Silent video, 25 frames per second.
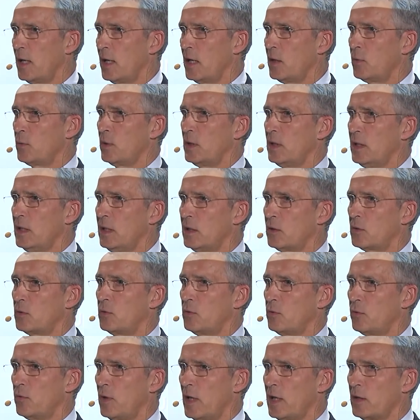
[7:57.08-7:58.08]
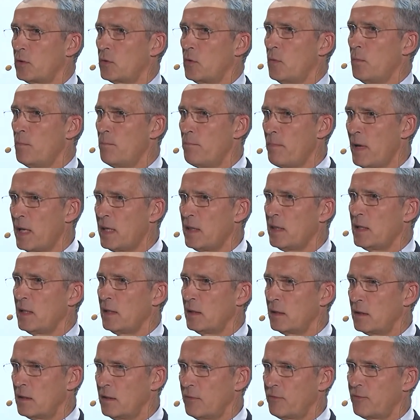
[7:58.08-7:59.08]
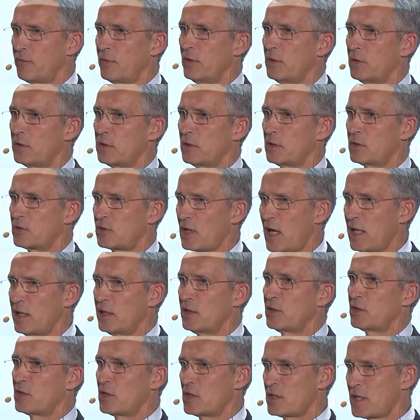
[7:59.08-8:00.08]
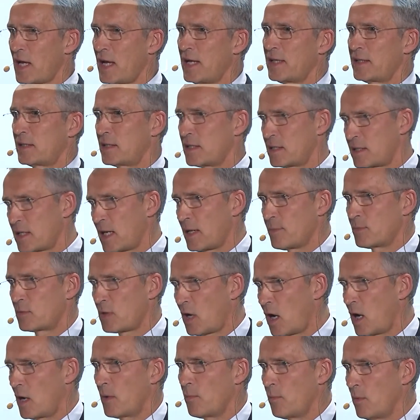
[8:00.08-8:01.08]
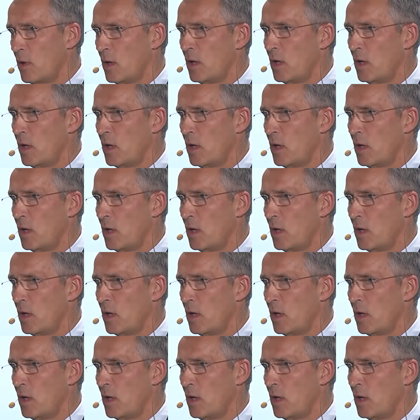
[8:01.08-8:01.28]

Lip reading: and we need to relate to many different challenges at the same time.